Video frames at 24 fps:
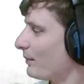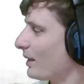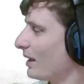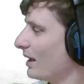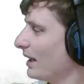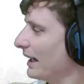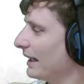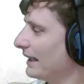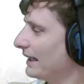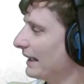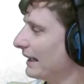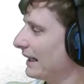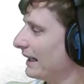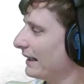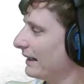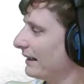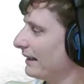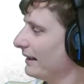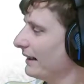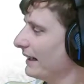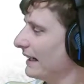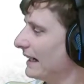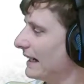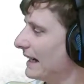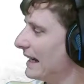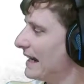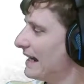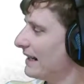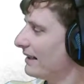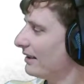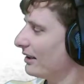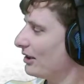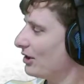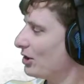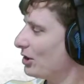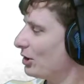And then in
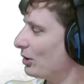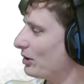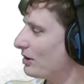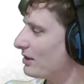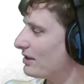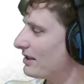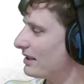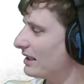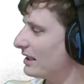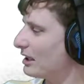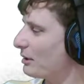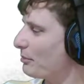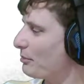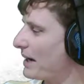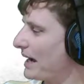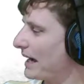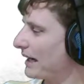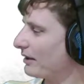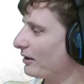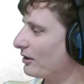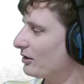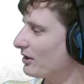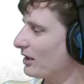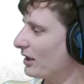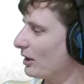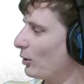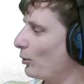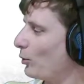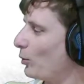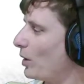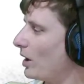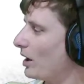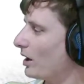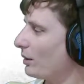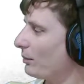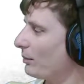English, you can see in the back there's like a
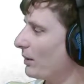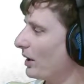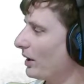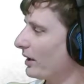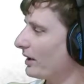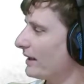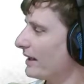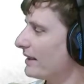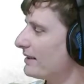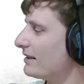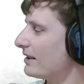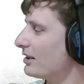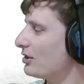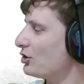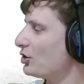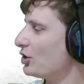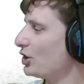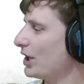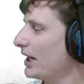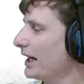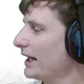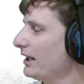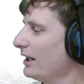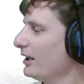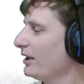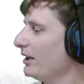watermark that says China